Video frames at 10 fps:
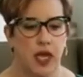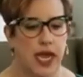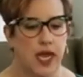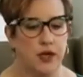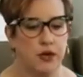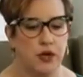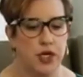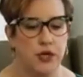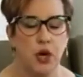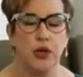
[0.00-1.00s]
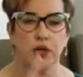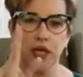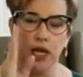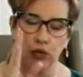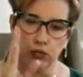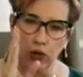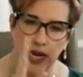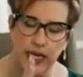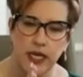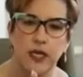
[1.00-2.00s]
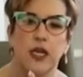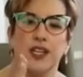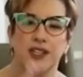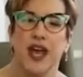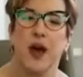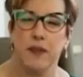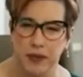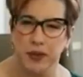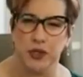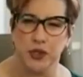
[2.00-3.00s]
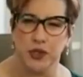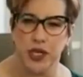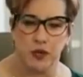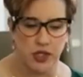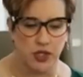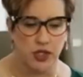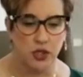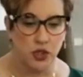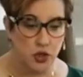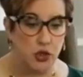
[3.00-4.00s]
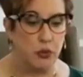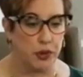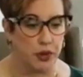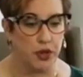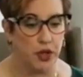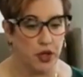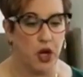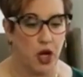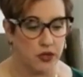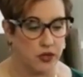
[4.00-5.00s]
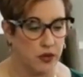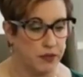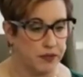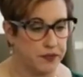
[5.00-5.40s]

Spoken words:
And you're dialed right in to the how people are searching, which is super awesome.